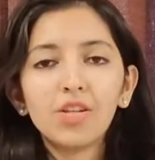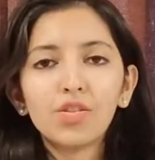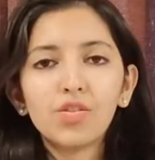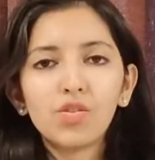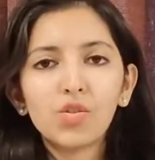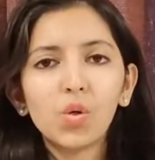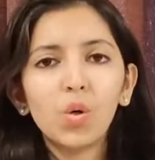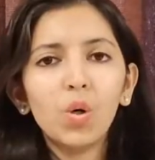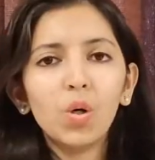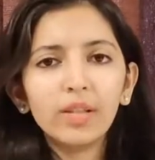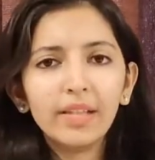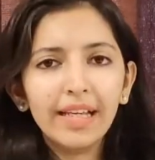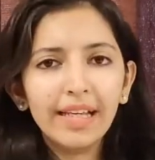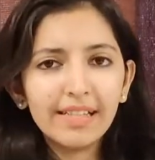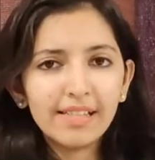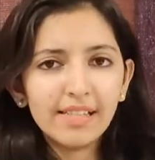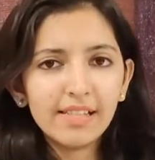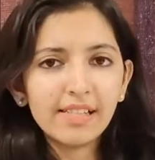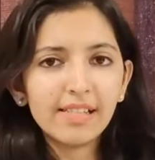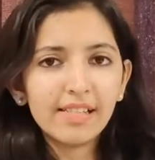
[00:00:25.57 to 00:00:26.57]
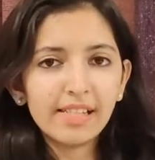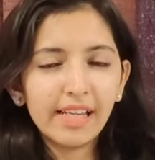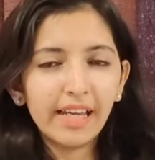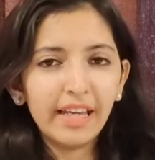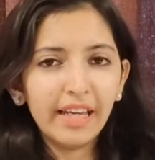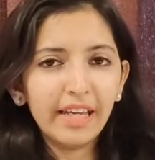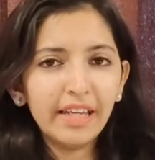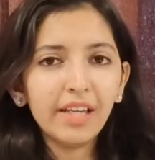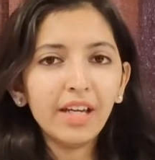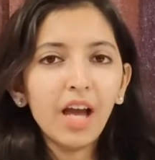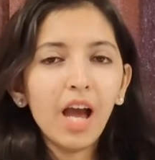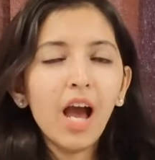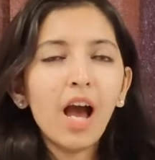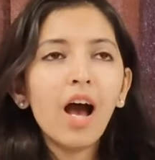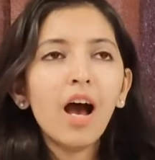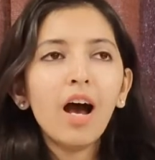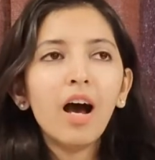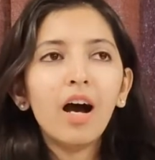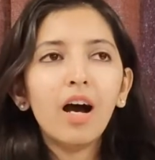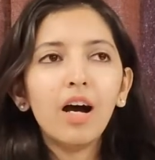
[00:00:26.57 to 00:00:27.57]
So there's this saying,
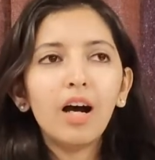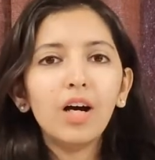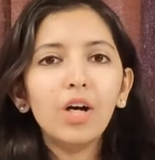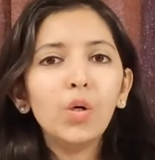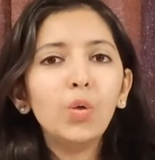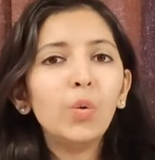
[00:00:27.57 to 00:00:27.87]
uh,